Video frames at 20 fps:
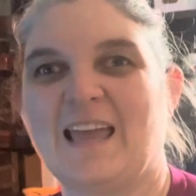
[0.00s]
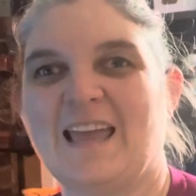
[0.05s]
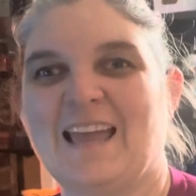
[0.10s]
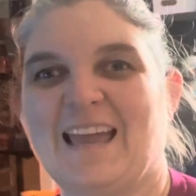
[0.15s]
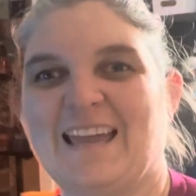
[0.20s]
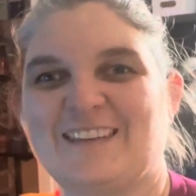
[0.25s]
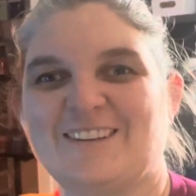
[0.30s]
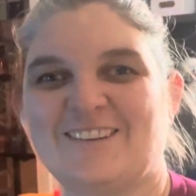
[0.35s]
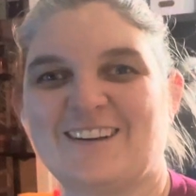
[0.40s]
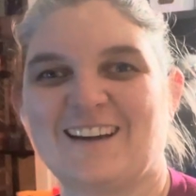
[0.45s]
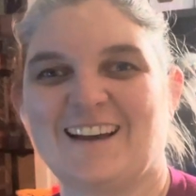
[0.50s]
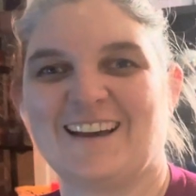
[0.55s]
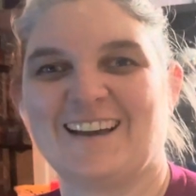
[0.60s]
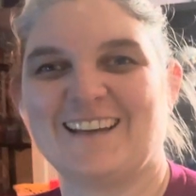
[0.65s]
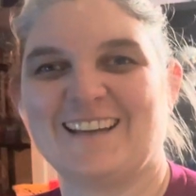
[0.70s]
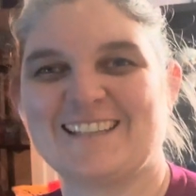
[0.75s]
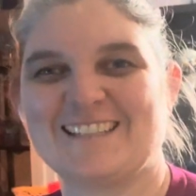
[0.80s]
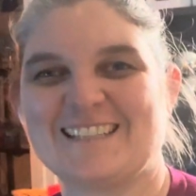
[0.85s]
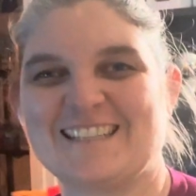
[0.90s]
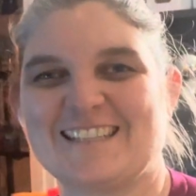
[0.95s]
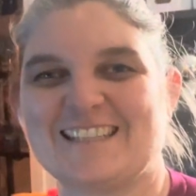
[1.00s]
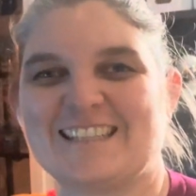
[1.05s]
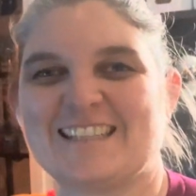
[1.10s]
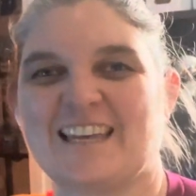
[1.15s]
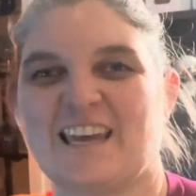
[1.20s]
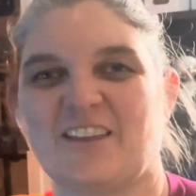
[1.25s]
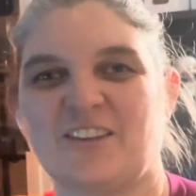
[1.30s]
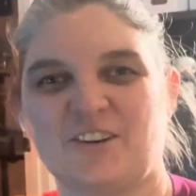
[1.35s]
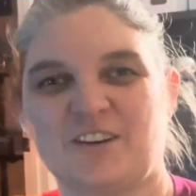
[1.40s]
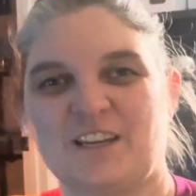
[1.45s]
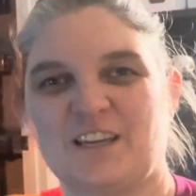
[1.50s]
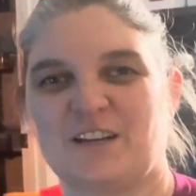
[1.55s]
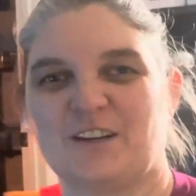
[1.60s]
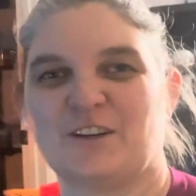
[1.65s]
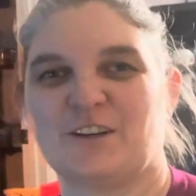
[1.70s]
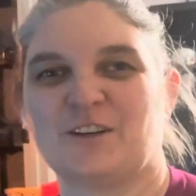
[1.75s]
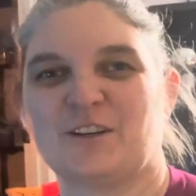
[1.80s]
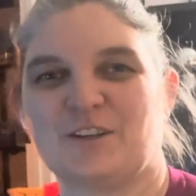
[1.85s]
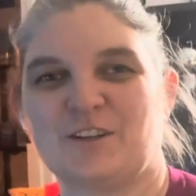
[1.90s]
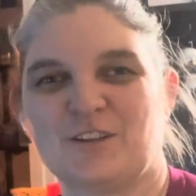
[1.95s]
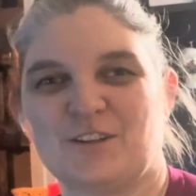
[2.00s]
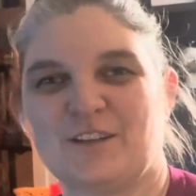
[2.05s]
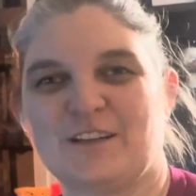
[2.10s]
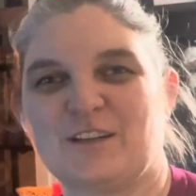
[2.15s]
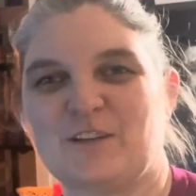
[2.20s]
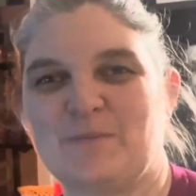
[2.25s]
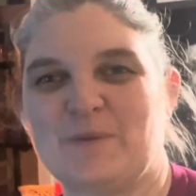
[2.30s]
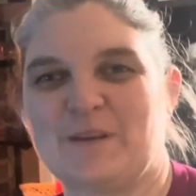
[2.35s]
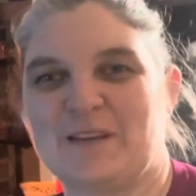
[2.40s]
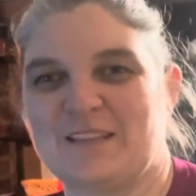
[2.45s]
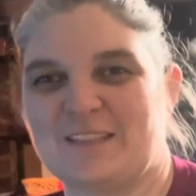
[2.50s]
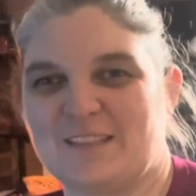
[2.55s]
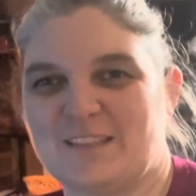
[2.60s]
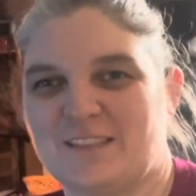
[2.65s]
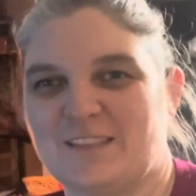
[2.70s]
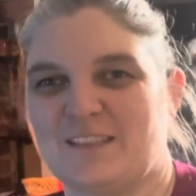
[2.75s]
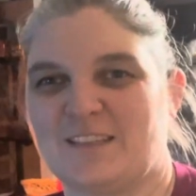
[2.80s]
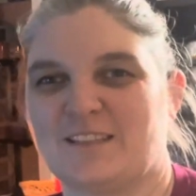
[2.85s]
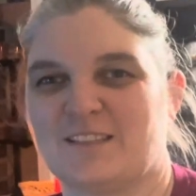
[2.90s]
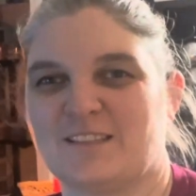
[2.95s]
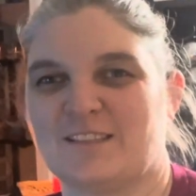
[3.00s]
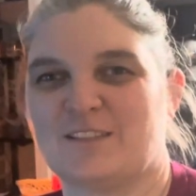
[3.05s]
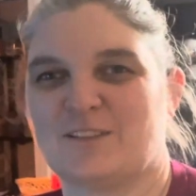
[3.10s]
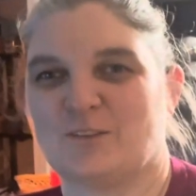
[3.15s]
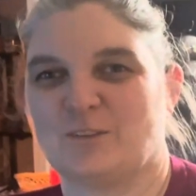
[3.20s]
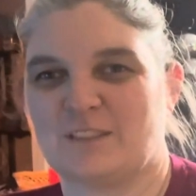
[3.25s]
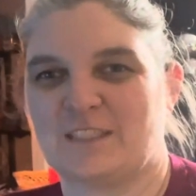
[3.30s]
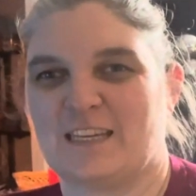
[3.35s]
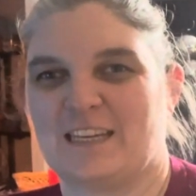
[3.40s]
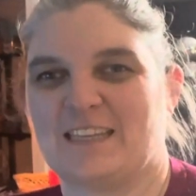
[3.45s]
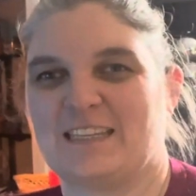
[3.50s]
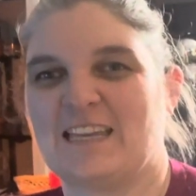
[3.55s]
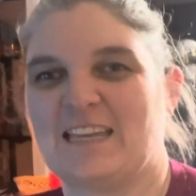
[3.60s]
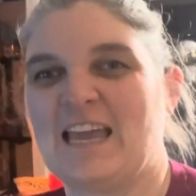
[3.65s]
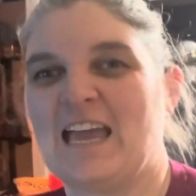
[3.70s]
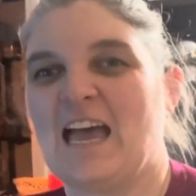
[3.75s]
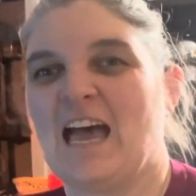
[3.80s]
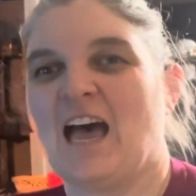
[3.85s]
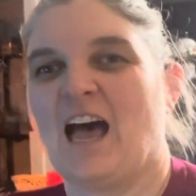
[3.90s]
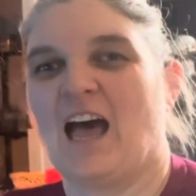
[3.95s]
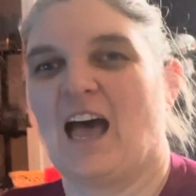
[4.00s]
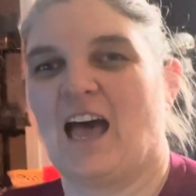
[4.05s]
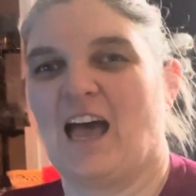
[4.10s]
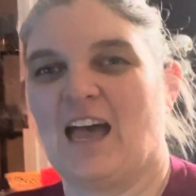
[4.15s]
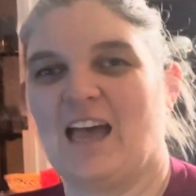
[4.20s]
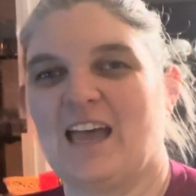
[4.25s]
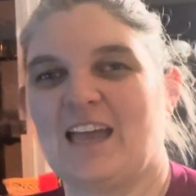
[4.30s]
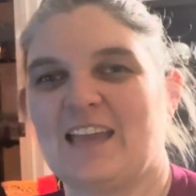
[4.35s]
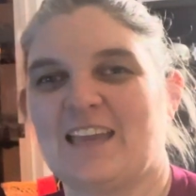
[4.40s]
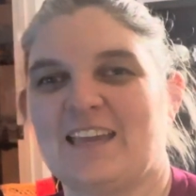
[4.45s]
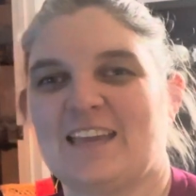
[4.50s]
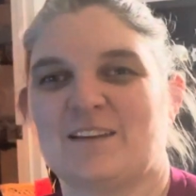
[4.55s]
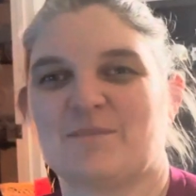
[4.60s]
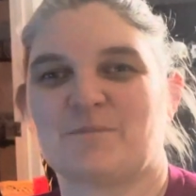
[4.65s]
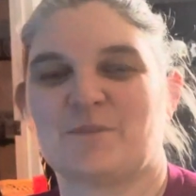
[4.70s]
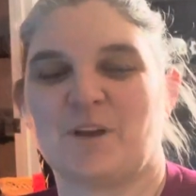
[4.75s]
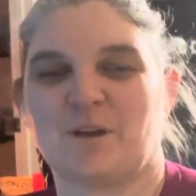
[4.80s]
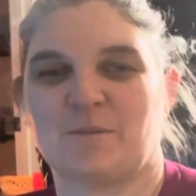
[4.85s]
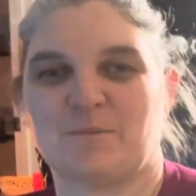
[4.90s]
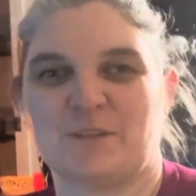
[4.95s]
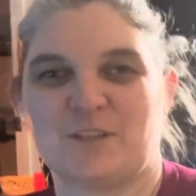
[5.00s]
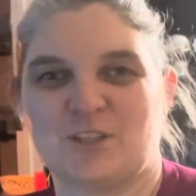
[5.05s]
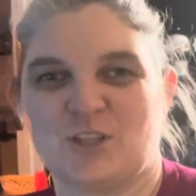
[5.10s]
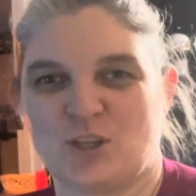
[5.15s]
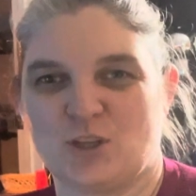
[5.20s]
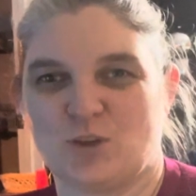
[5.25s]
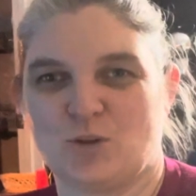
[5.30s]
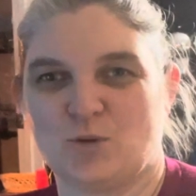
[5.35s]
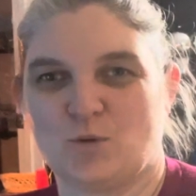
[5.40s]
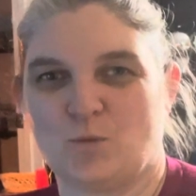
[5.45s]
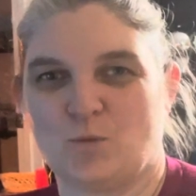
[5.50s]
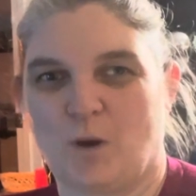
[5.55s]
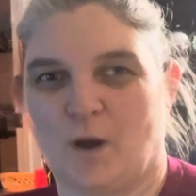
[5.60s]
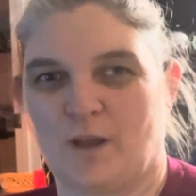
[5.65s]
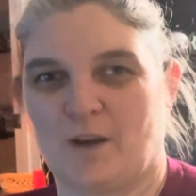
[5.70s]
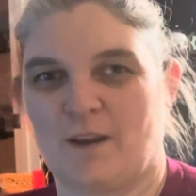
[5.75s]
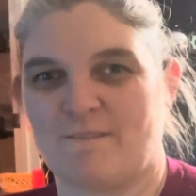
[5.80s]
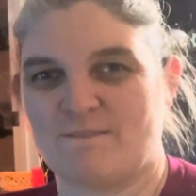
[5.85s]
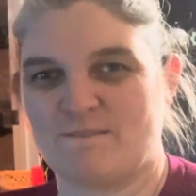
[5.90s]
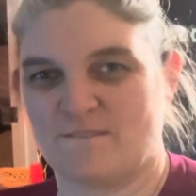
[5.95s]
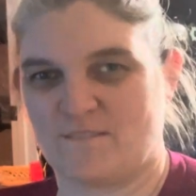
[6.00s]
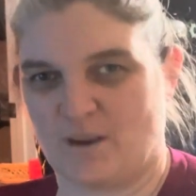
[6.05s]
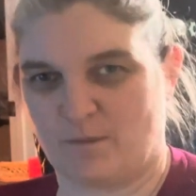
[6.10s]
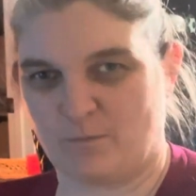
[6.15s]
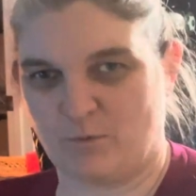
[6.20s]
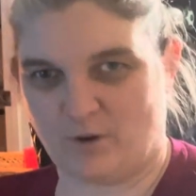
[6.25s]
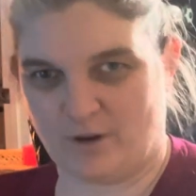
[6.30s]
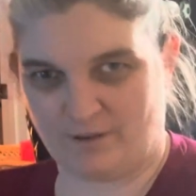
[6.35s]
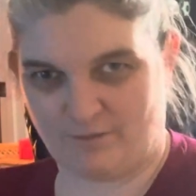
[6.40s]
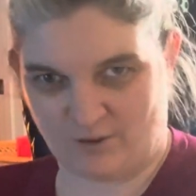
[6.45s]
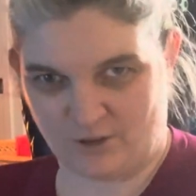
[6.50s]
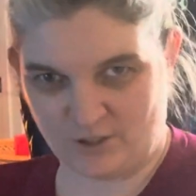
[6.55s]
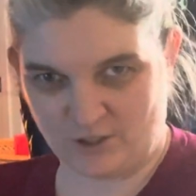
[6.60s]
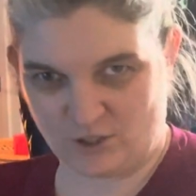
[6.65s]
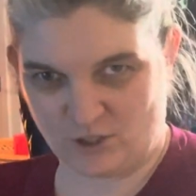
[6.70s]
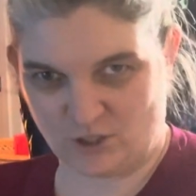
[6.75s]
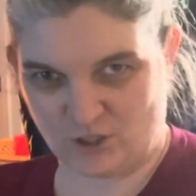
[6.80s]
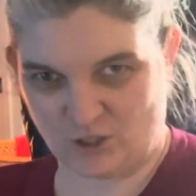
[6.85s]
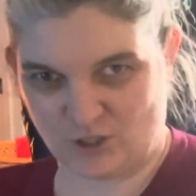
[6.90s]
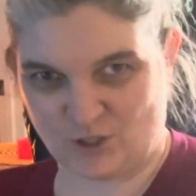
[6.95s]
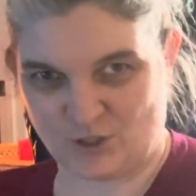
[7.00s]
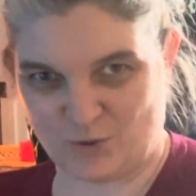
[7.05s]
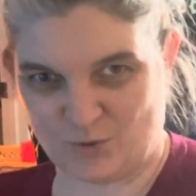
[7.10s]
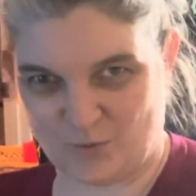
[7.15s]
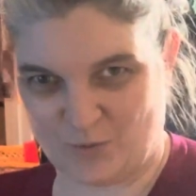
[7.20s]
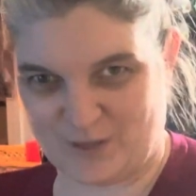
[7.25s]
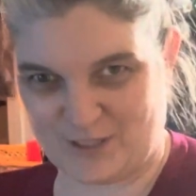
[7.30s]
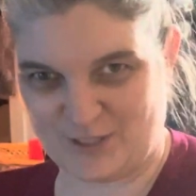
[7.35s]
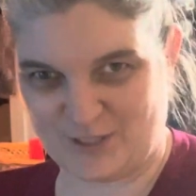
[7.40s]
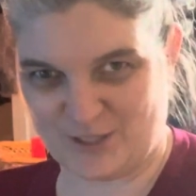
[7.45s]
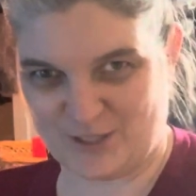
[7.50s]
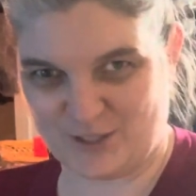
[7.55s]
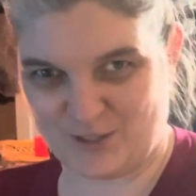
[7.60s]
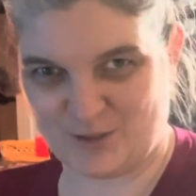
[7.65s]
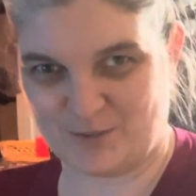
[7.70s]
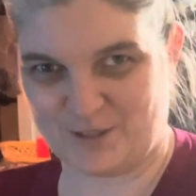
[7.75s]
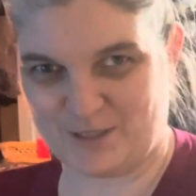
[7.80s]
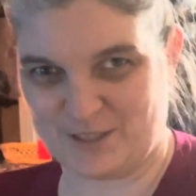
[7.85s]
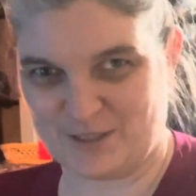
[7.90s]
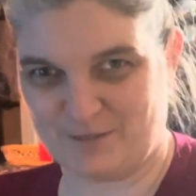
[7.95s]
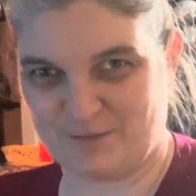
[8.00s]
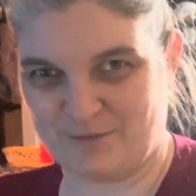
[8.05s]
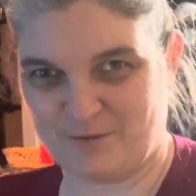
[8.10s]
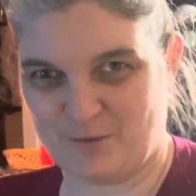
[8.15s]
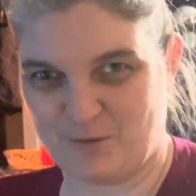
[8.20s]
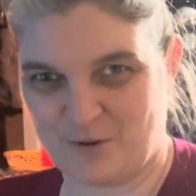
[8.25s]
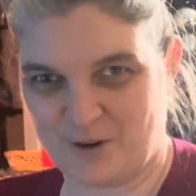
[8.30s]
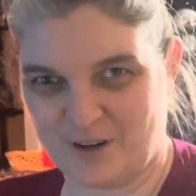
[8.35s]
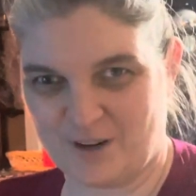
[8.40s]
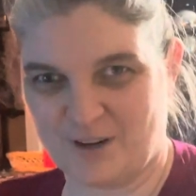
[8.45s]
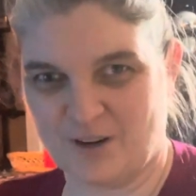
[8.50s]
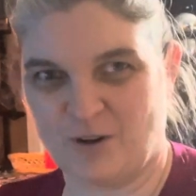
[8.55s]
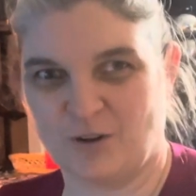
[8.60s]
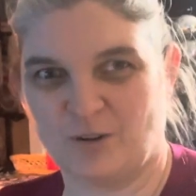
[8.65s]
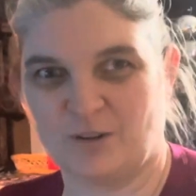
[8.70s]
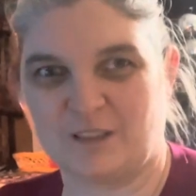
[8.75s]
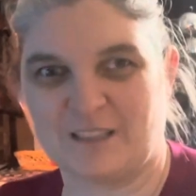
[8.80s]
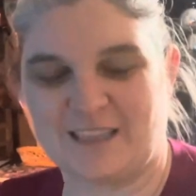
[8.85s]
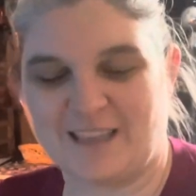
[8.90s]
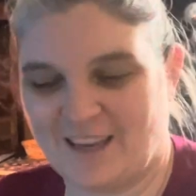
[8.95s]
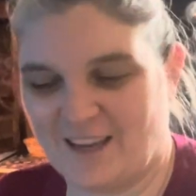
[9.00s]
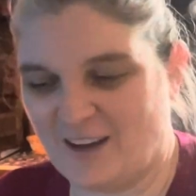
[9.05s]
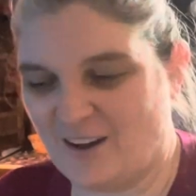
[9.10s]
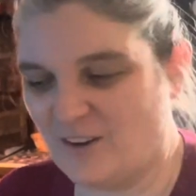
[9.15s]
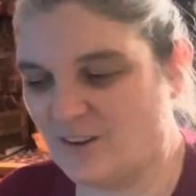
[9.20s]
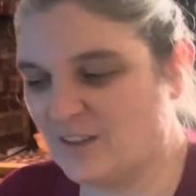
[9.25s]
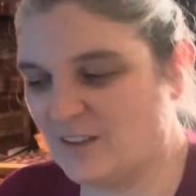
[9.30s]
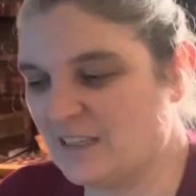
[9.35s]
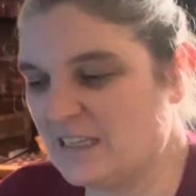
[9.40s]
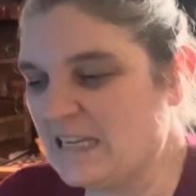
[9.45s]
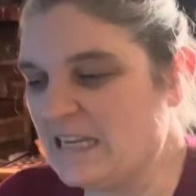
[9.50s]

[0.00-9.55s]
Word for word: Hey you guys, it's Heather here, your independent Scentsy consultant. I am coming to you on February 1st, 2024. Holy cow.